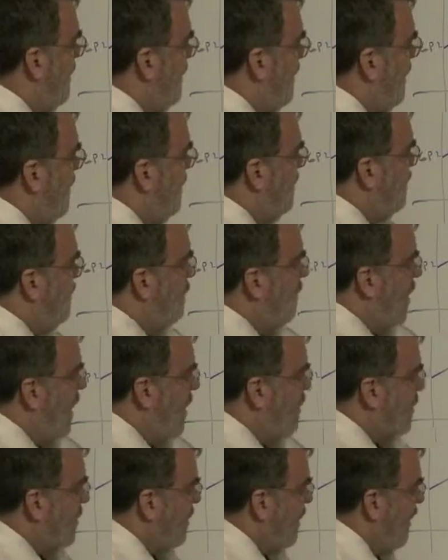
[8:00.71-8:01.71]
of
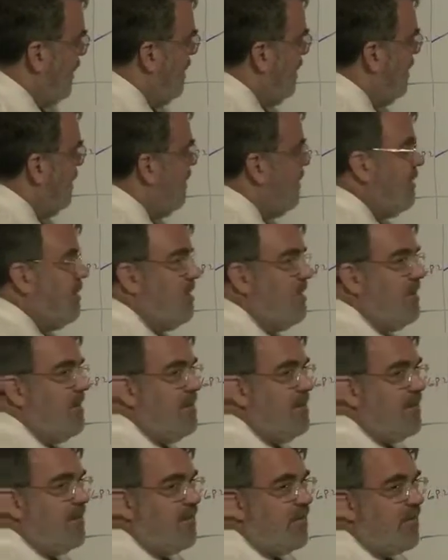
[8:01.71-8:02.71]
robbery,
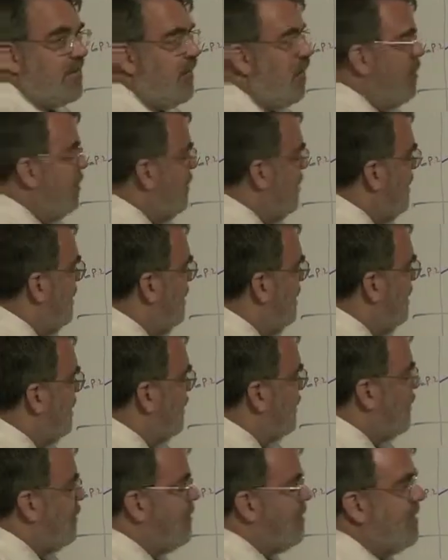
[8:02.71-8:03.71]
the slope
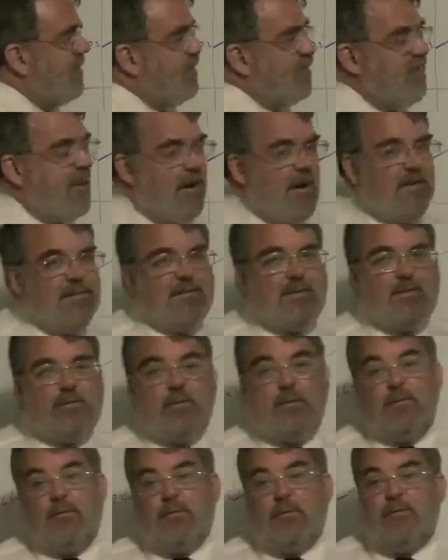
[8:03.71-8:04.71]
is positive,
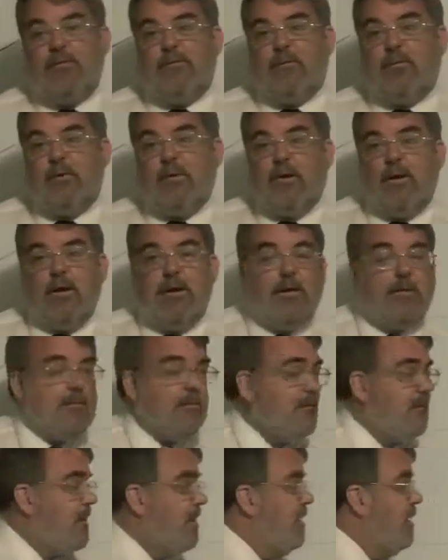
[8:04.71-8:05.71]
1.49.